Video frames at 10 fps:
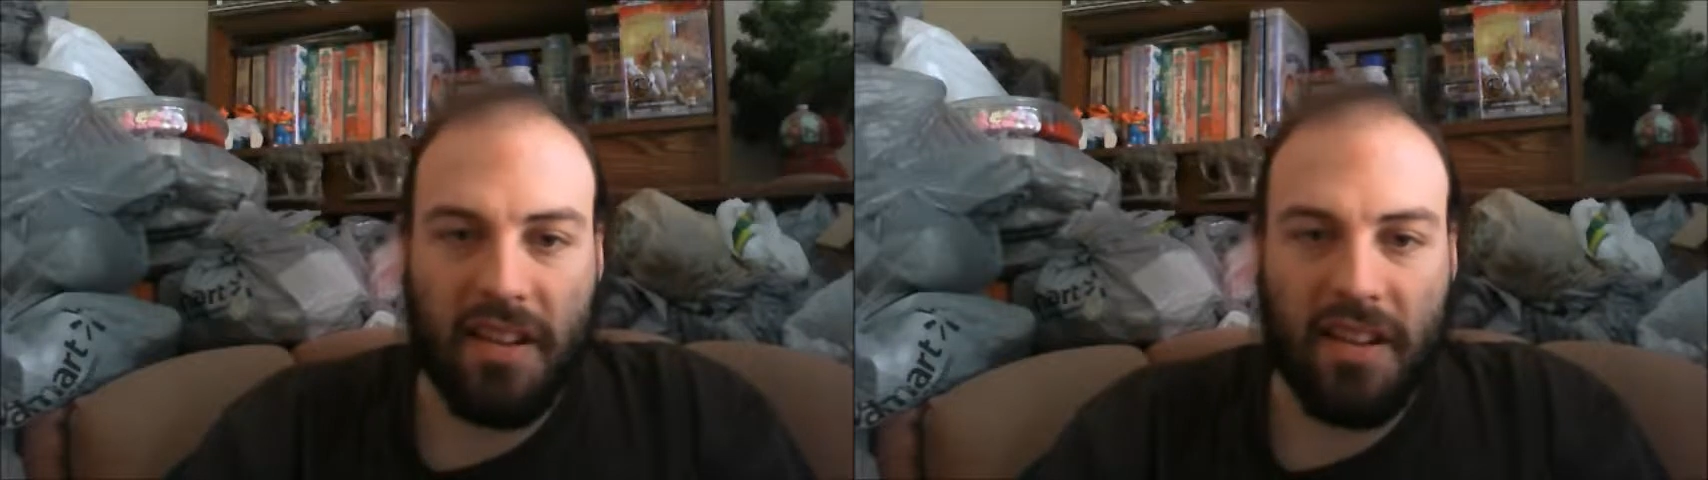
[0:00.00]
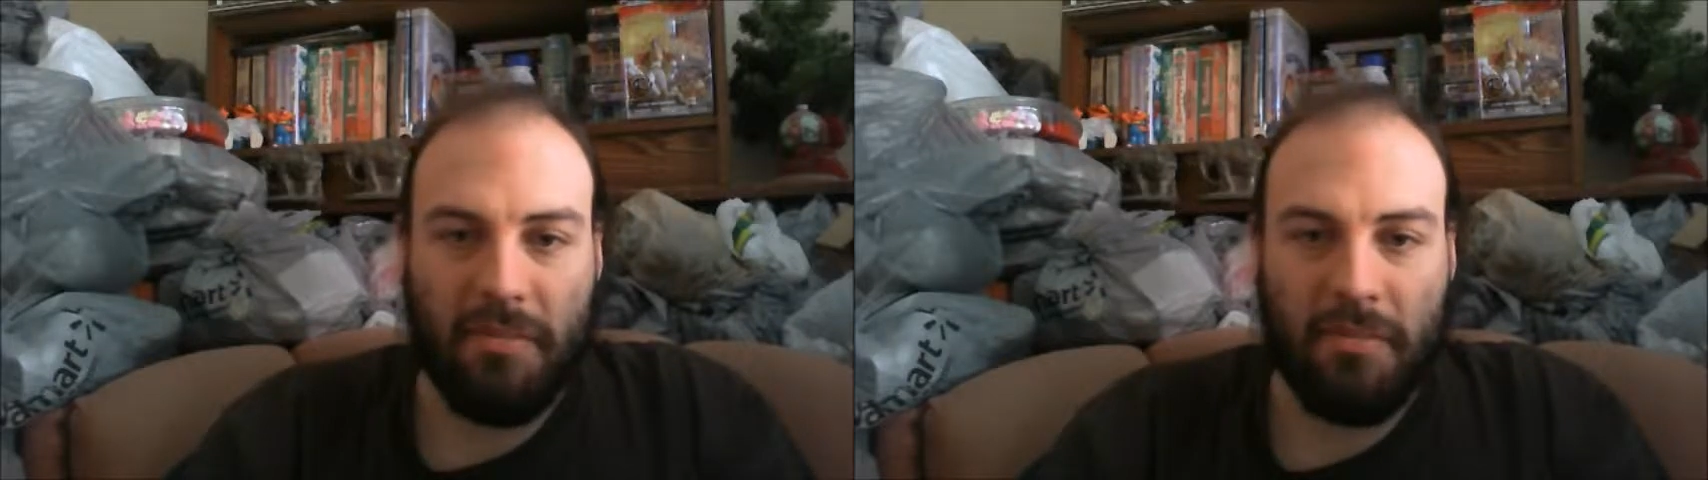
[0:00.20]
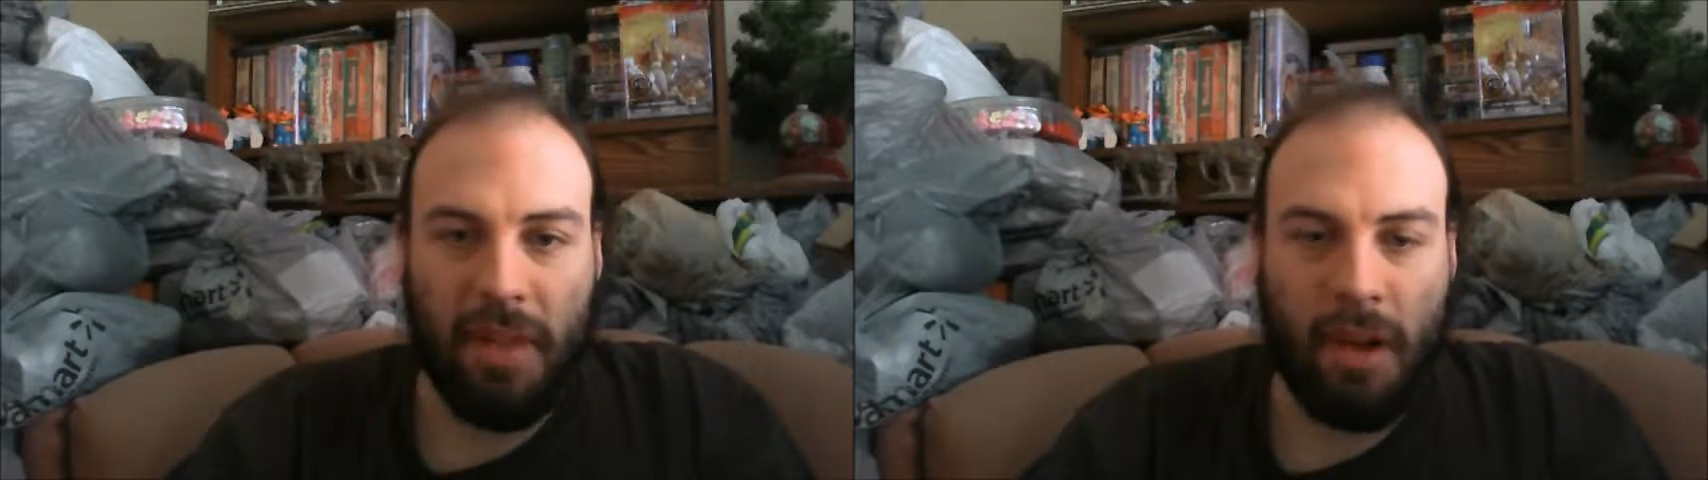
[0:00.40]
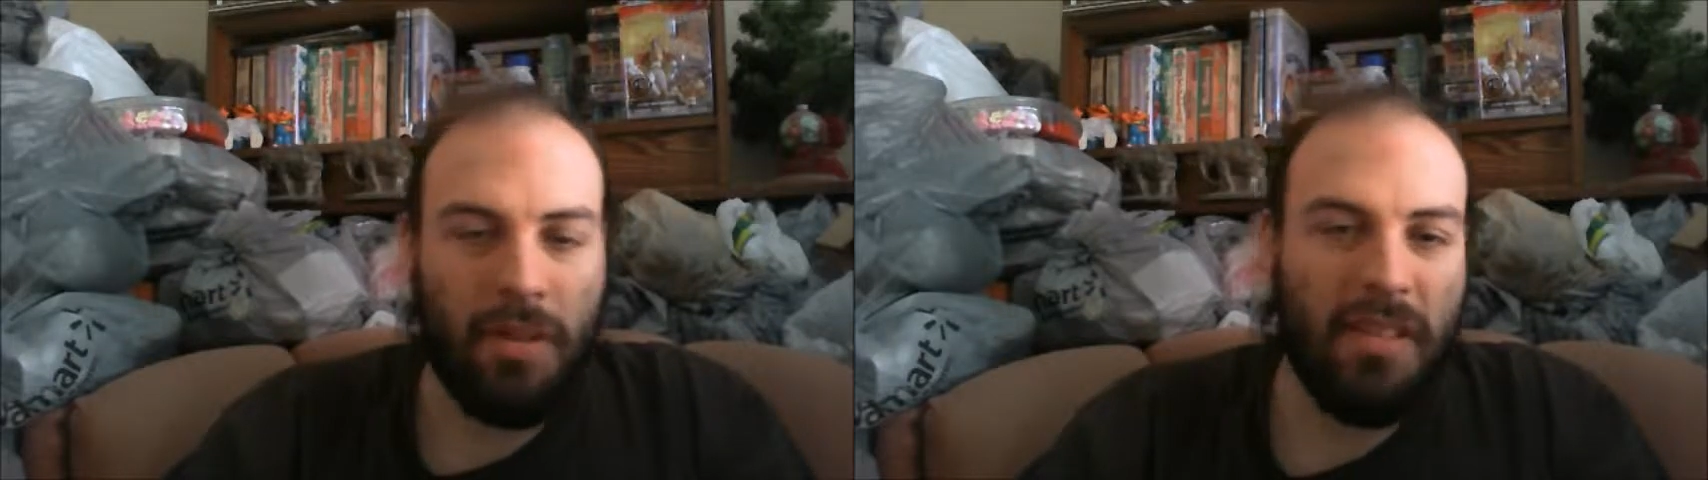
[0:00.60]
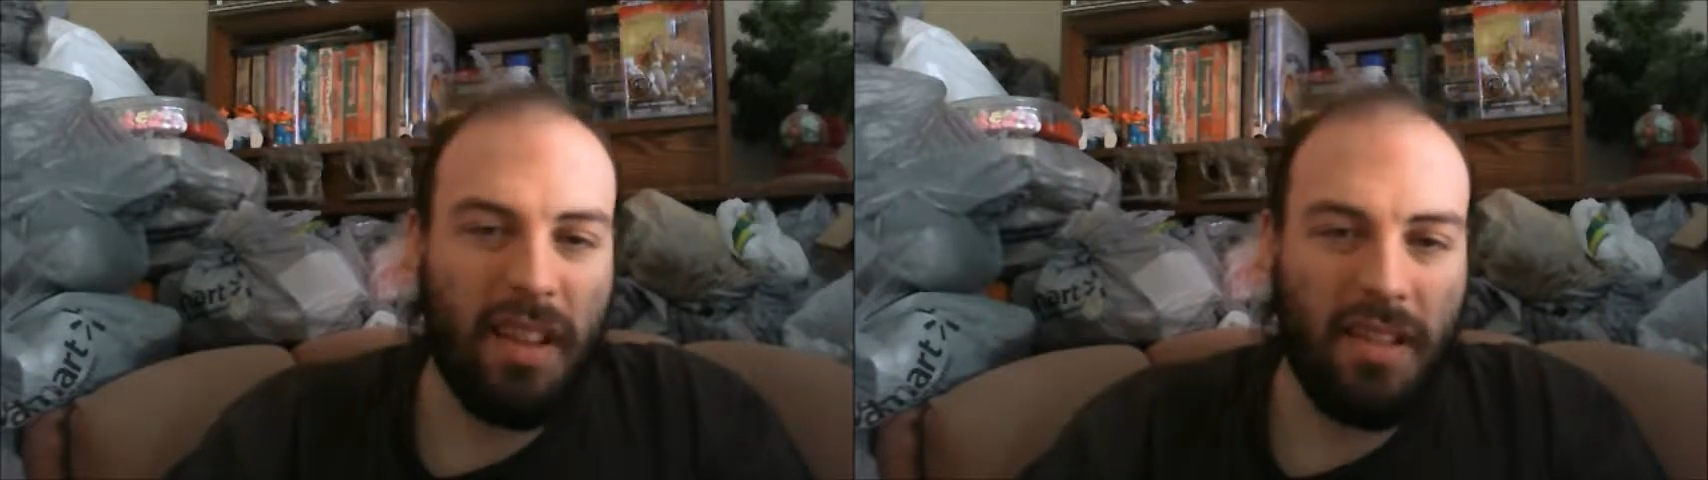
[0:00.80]
I would
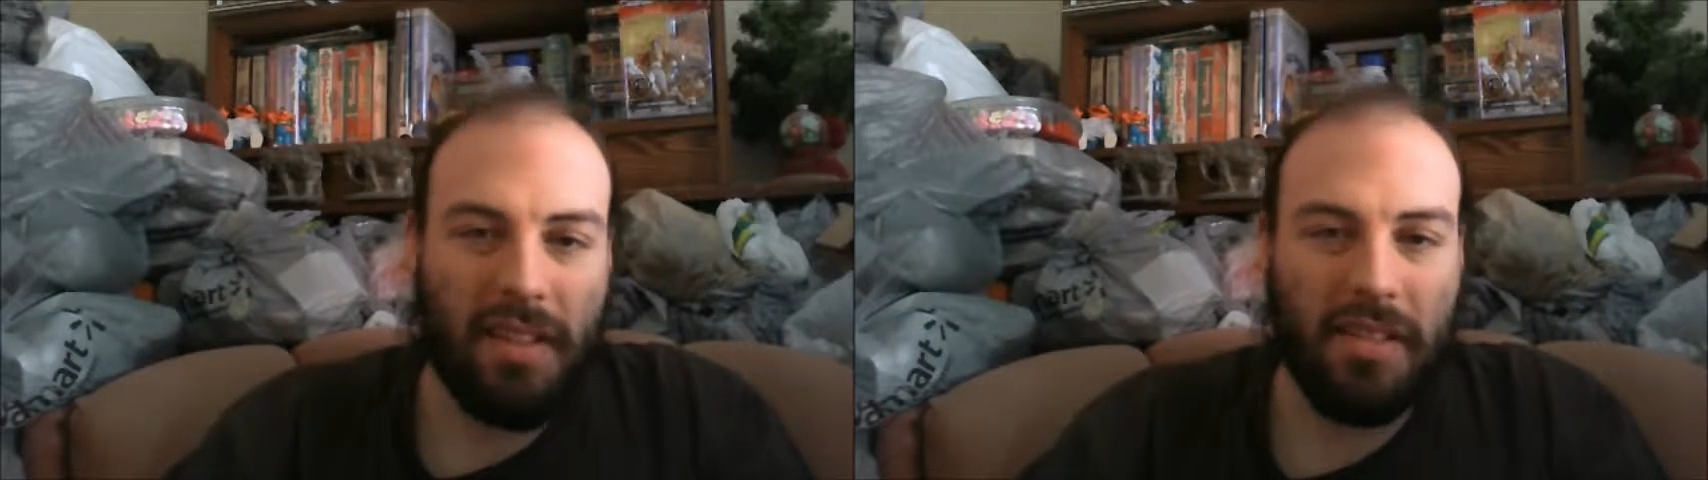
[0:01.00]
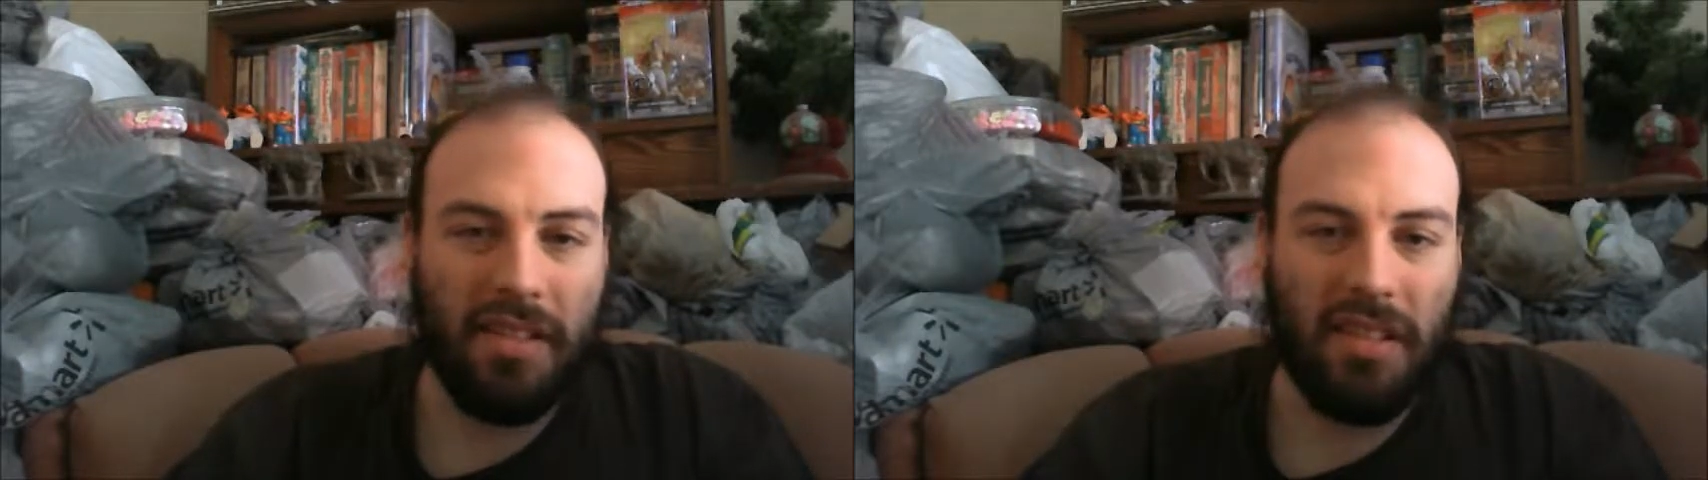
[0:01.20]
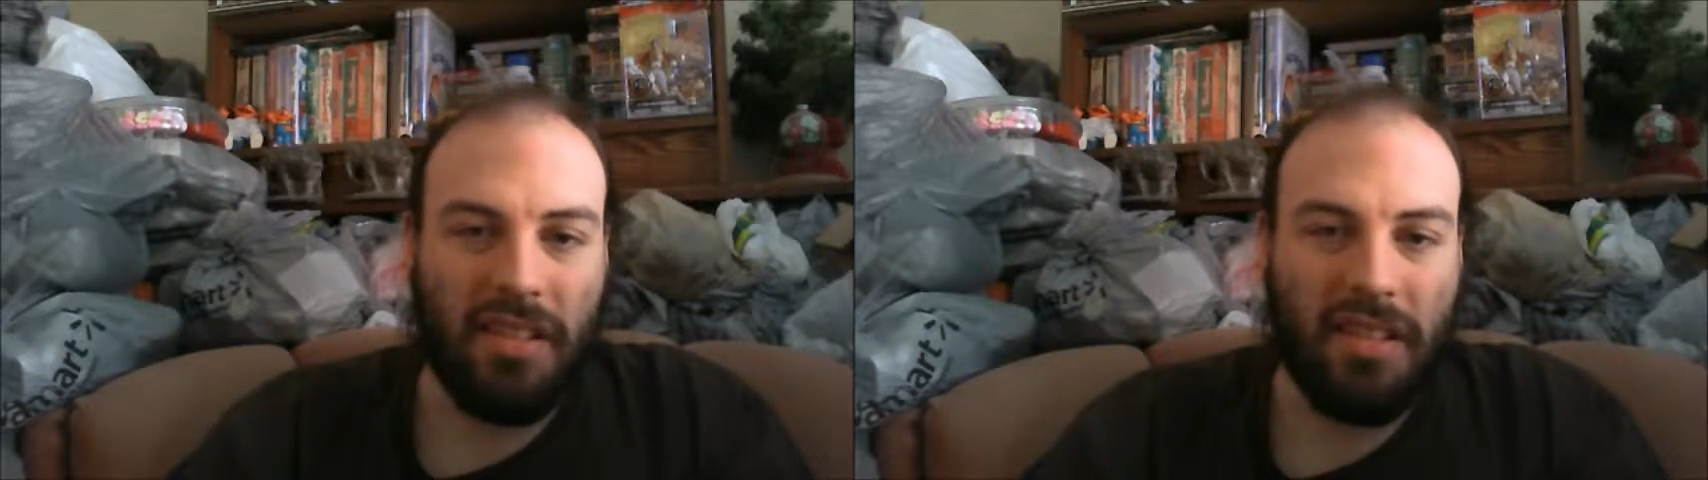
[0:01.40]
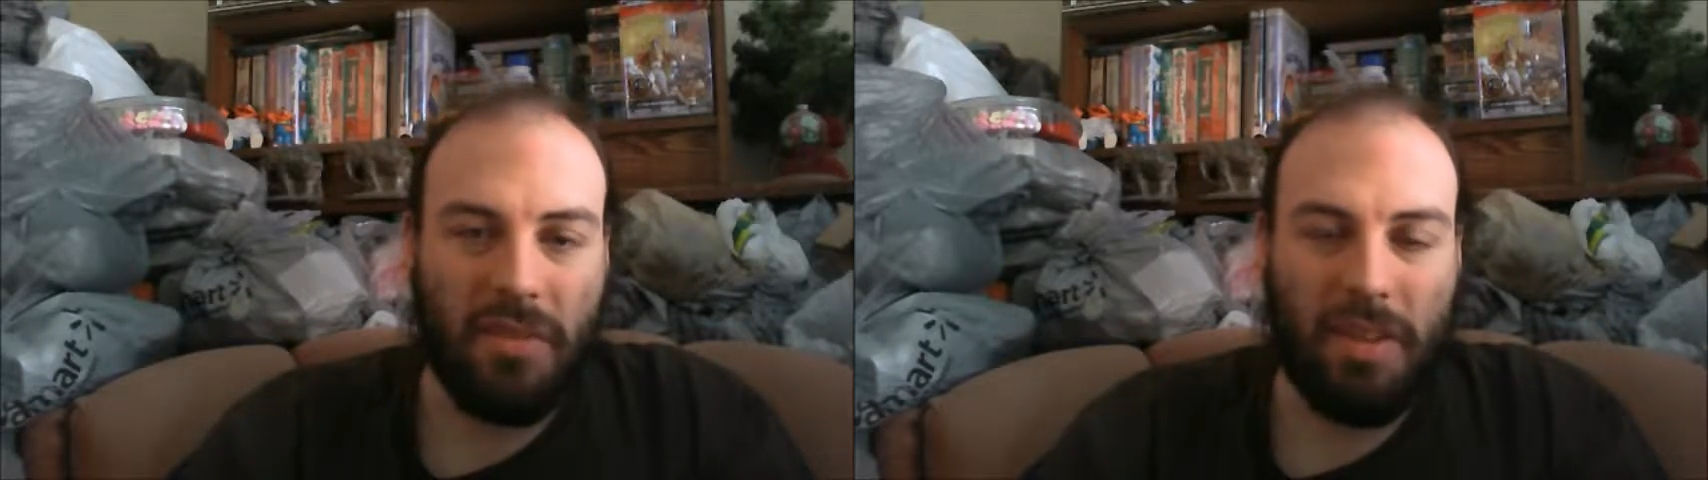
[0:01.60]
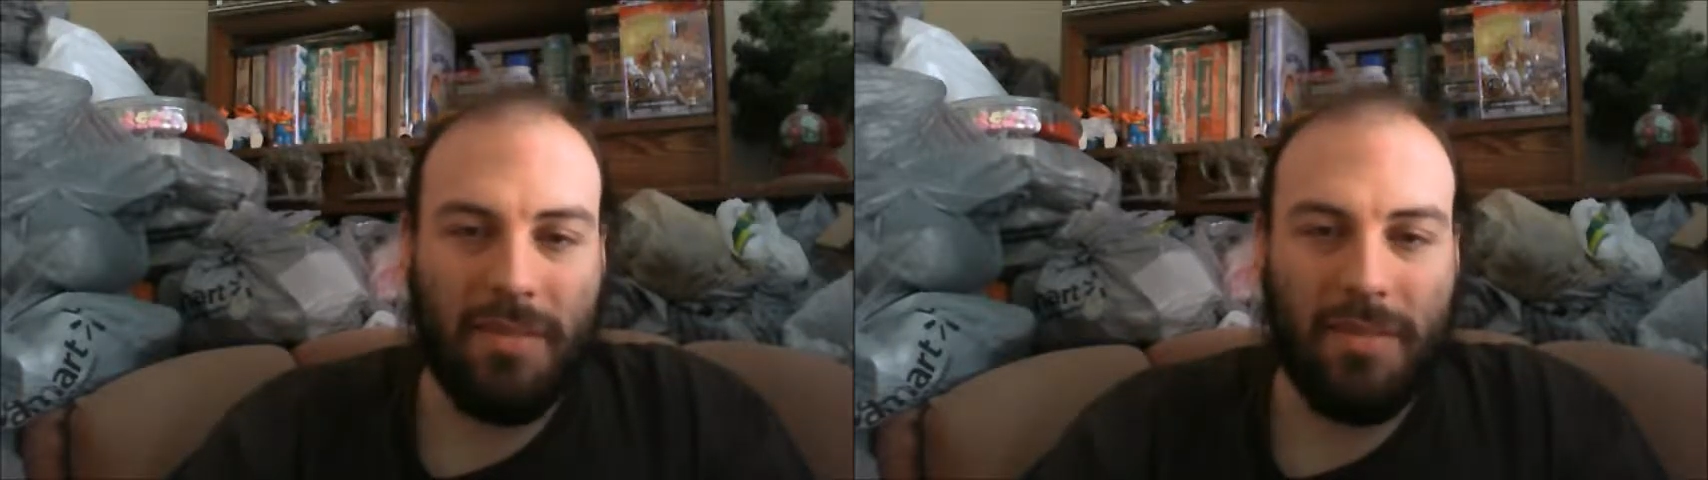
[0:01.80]
have done this earlier in the week,